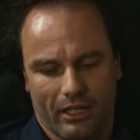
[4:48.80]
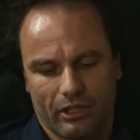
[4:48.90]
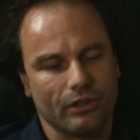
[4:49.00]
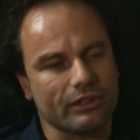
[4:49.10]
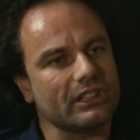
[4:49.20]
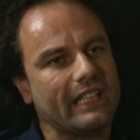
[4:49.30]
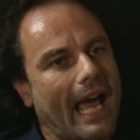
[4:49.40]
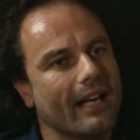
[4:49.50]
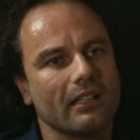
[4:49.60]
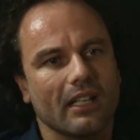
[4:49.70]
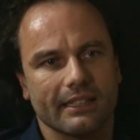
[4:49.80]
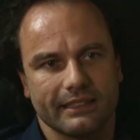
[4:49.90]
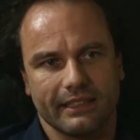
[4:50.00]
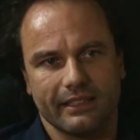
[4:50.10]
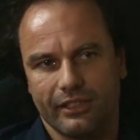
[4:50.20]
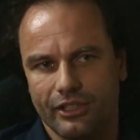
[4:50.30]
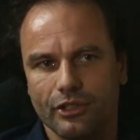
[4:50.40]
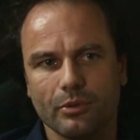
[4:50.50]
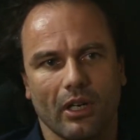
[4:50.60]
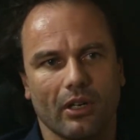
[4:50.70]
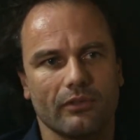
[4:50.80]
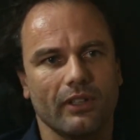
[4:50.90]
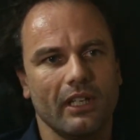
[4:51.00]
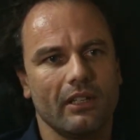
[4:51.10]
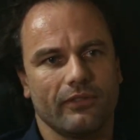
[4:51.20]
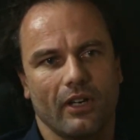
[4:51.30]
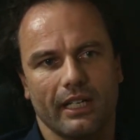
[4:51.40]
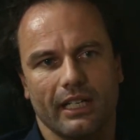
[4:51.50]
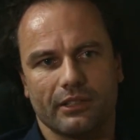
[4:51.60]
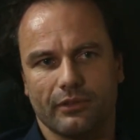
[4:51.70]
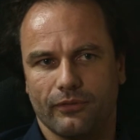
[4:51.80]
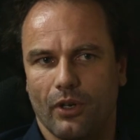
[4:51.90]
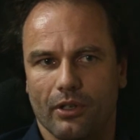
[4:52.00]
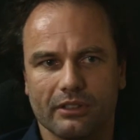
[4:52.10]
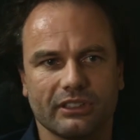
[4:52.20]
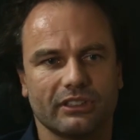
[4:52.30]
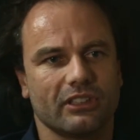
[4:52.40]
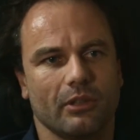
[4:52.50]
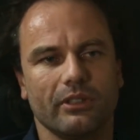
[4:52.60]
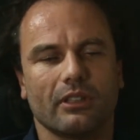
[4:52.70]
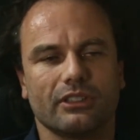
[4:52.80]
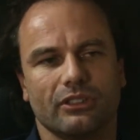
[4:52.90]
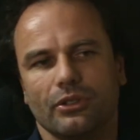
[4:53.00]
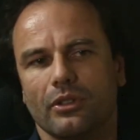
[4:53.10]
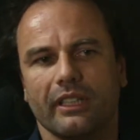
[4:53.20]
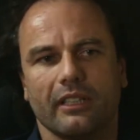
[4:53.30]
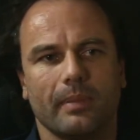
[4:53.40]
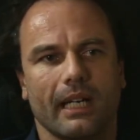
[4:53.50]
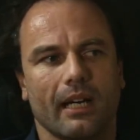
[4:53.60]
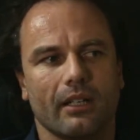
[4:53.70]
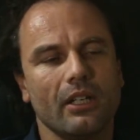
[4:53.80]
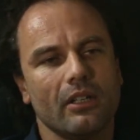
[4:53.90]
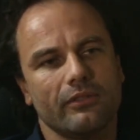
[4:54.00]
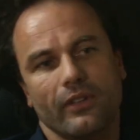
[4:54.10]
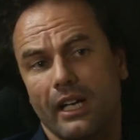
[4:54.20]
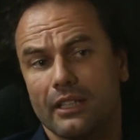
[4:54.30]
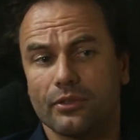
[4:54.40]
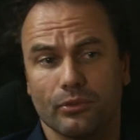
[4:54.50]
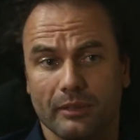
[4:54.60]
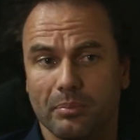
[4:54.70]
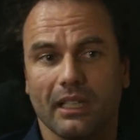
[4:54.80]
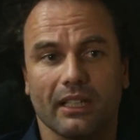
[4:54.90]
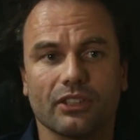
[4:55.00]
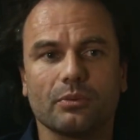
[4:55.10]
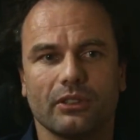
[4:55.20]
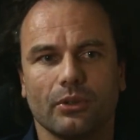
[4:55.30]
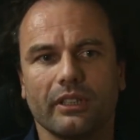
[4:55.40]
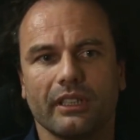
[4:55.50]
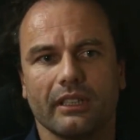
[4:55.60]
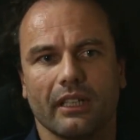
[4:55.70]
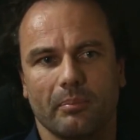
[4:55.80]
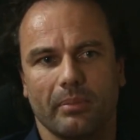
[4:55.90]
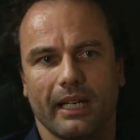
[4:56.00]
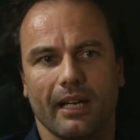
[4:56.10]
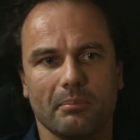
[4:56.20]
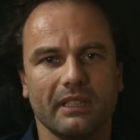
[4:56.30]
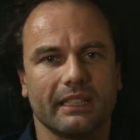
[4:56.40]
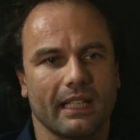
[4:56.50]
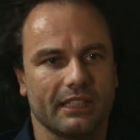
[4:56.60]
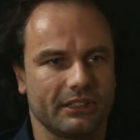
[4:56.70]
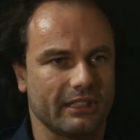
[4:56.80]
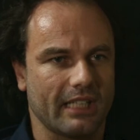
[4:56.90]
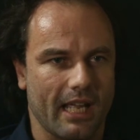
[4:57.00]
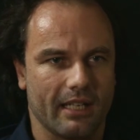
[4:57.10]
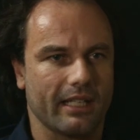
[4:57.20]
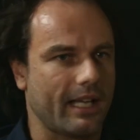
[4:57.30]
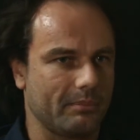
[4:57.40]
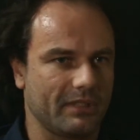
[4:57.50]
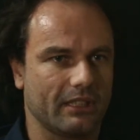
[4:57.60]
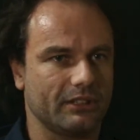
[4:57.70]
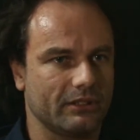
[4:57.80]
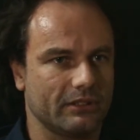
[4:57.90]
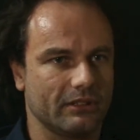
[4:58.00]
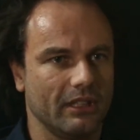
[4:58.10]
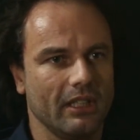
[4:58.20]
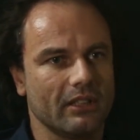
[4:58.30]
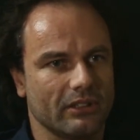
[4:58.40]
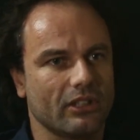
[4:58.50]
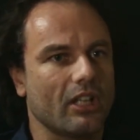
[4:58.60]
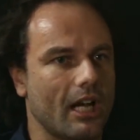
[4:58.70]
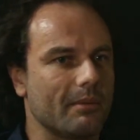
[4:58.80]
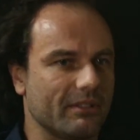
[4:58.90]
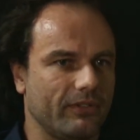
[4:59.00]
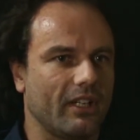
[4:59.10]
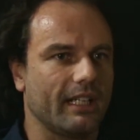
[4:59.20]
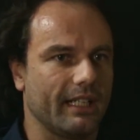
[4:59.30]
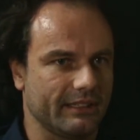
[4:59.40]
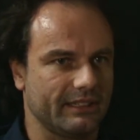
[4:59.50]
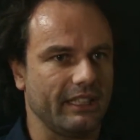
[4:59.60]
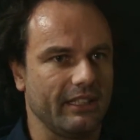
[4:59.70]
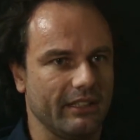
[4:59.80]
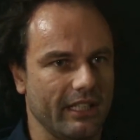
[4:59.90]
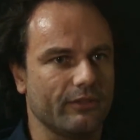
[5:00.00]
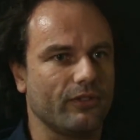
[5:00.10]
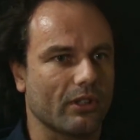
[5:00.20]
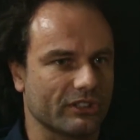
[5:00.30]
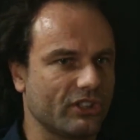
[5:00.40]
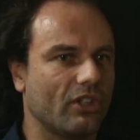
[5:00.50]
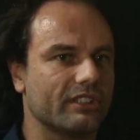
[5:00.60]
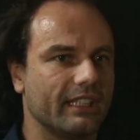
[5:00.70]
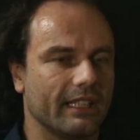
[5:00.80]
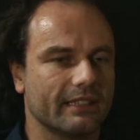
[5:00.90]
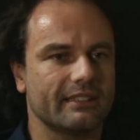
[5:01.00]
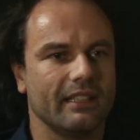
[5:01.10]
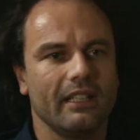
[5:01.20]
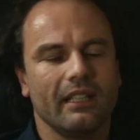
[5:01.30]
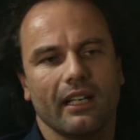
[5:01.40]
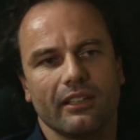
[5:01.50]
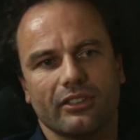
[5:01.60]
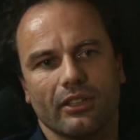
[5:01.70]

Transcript: closely analysing the issue of finance for forests. And so we're not just talking about finance for REDD+, we're talking about mitigation and adaptation climate finance in a forest context. And